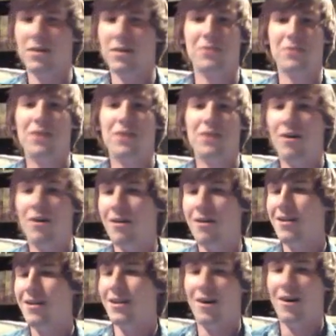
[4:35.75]
It goes
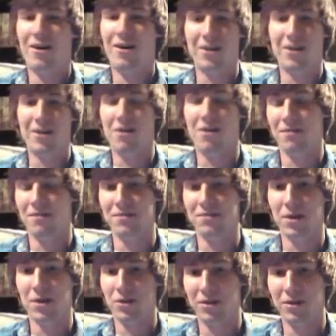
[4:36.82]
on and on and on for
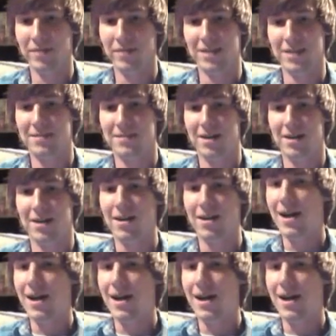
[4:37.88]
about 30 minutes about